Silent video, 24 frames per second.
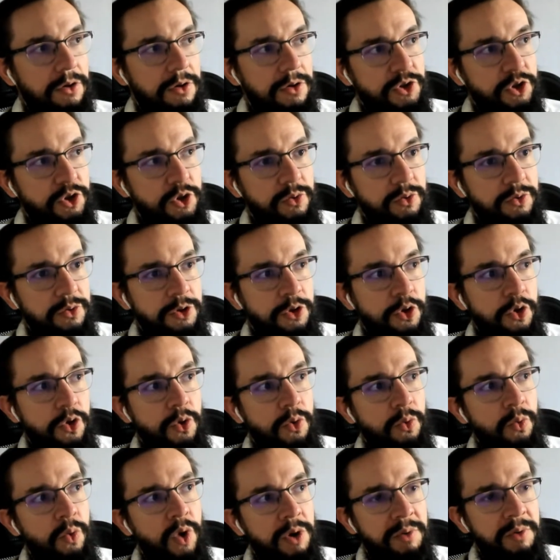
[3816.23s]
So
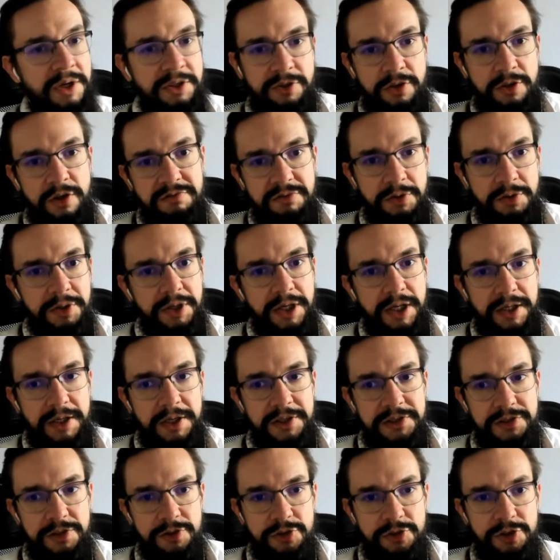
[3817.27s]
one way to avoid that
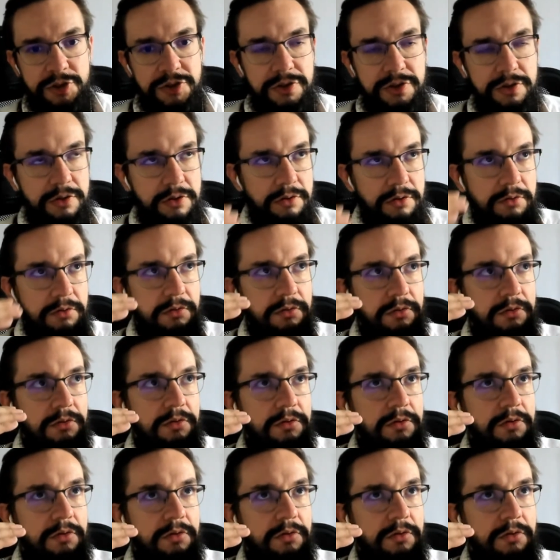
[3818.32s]
is to just
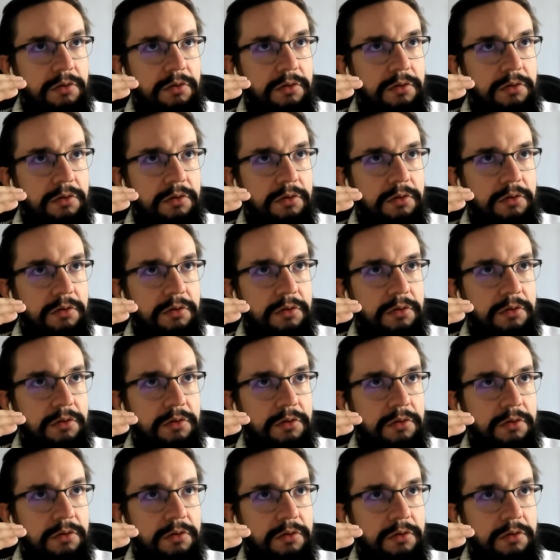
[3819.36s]
put
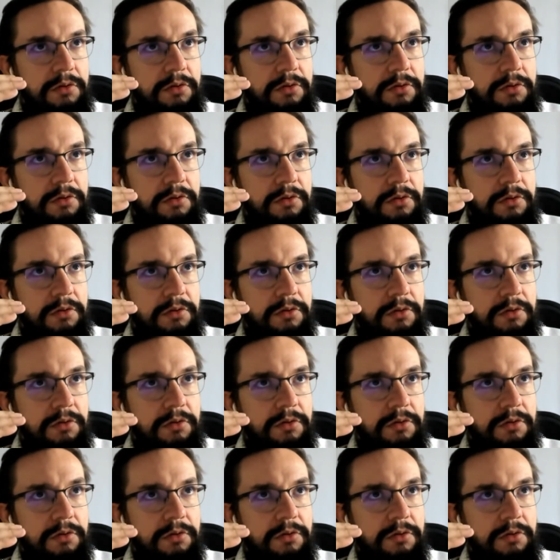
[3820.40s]
guardrails in place
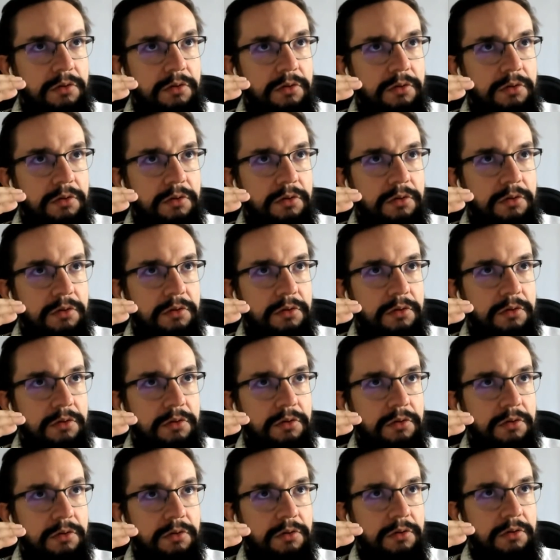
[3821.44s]
when that happens,
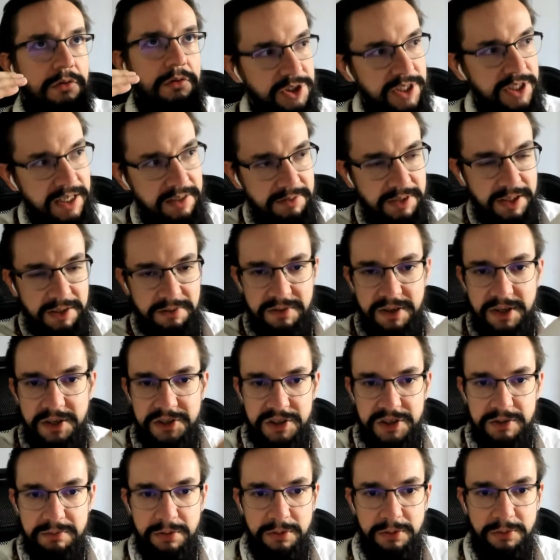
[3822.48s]
right? So you can just have like very
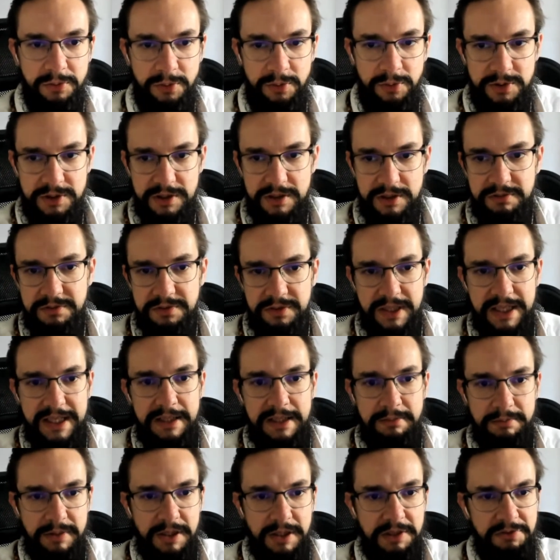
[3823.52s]
simple rules of,
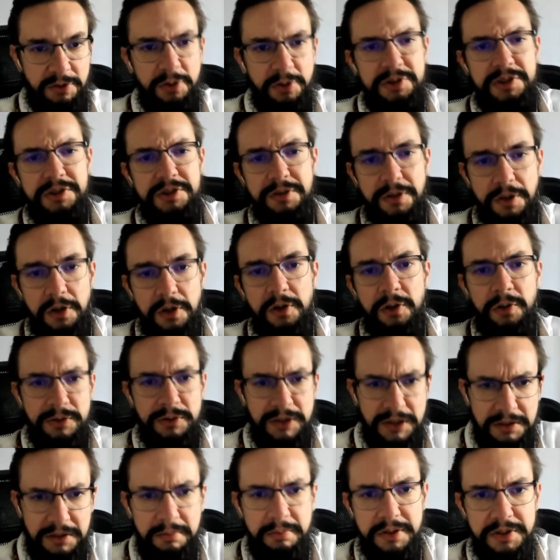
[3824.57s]
hey, like focus on the code,
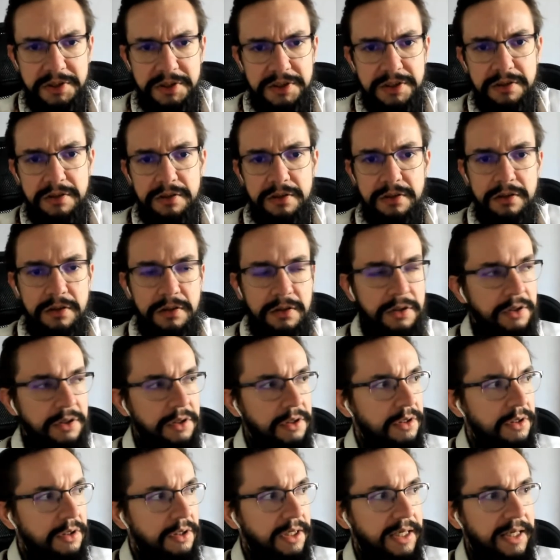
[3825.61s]
not the person,
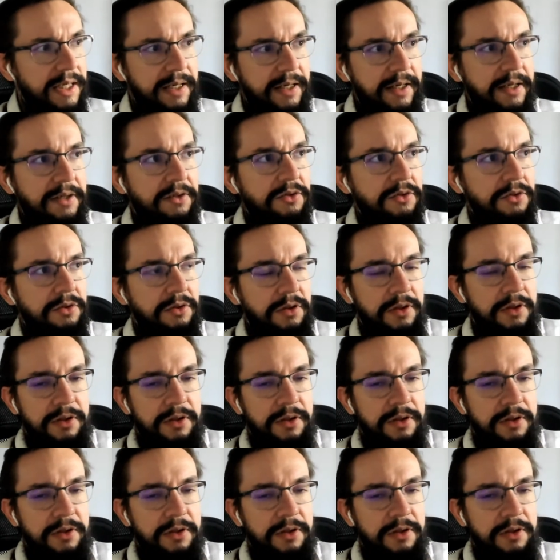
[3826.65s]
and